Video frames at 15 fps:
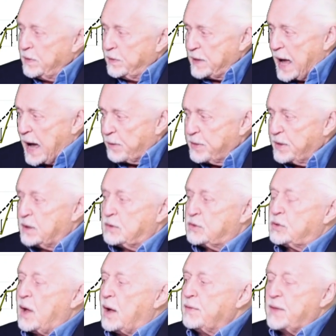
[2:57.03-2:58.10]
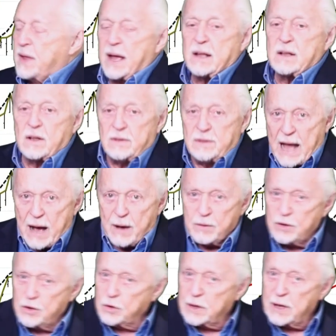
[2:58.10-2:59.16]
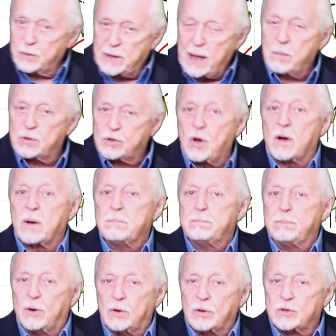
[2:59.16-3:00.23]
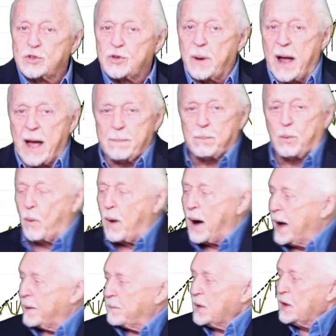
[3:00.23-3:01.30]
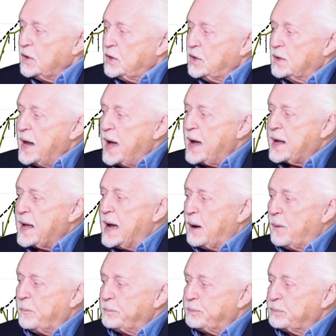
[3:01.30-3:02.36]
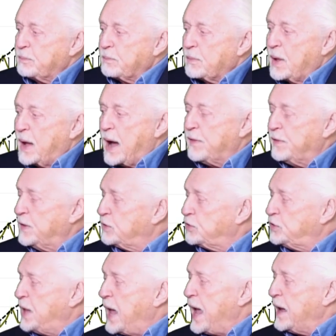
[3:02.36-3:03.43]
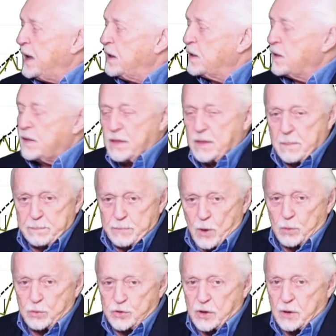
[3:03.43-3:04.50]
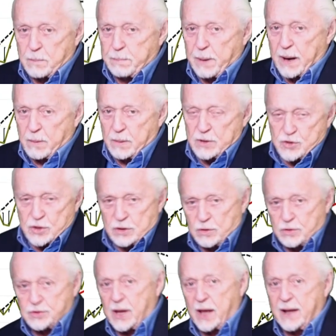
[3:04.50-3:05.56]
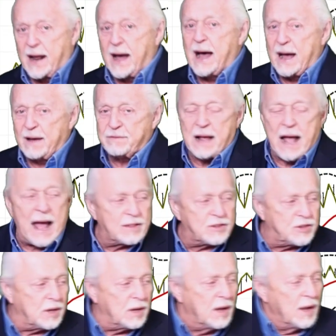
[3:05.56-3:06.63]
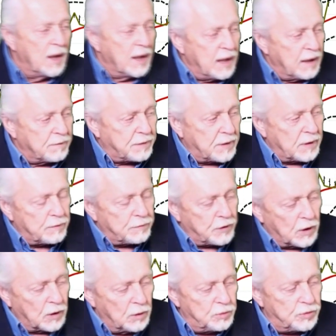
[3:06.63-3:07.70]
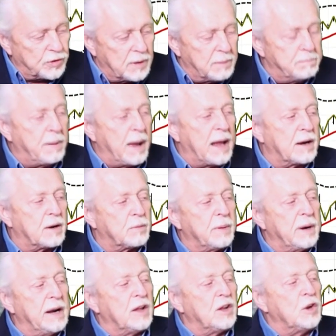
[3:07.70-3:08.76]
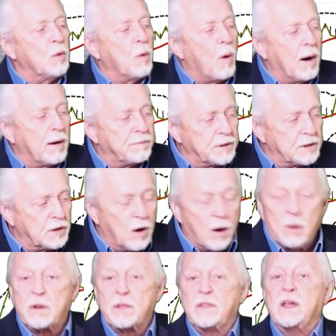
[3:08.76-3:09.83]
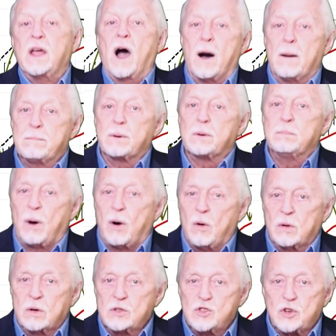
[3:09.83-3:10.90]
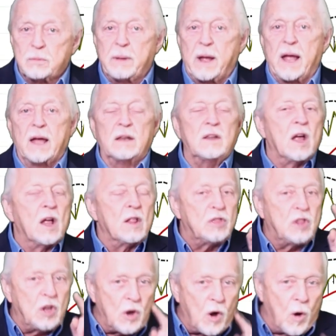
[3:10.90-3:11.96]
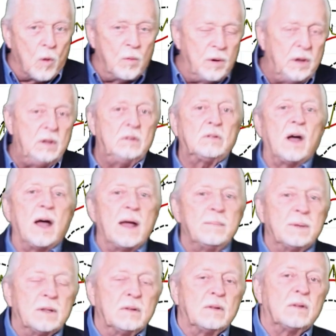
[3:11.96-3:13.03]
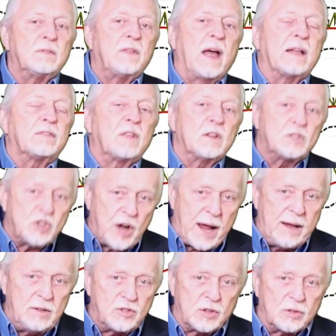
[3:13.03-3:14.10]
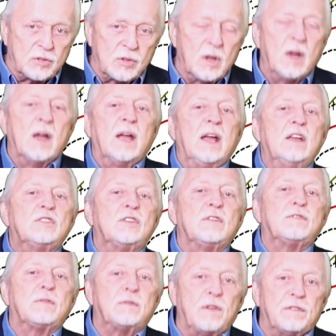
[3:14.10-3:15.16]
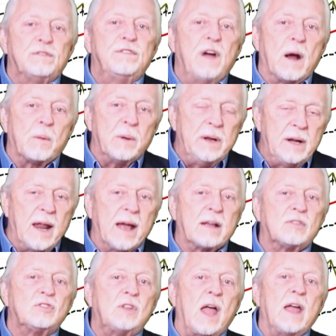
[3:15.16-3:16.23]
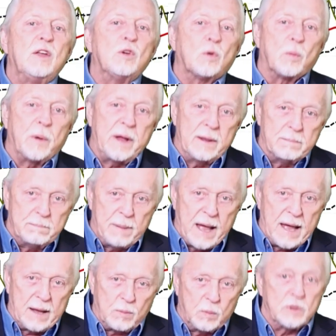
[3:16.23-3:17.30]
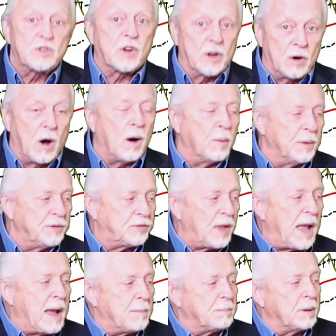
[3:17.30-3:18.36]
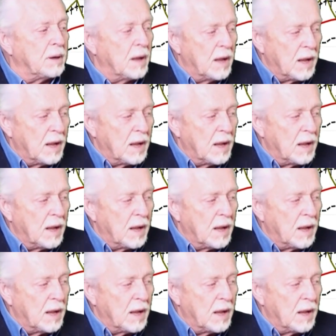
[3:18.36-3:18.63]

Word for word: Now that it's done that, now you, that was called a bull trap. Why? You knock out on this day, the, those that are bearish, and you're saying, ah, I've got you. If, if you lose an embedded reading, you often go to the upper Bollinger Band. The only time that changes is if the very next day you re-embed, which can always happen.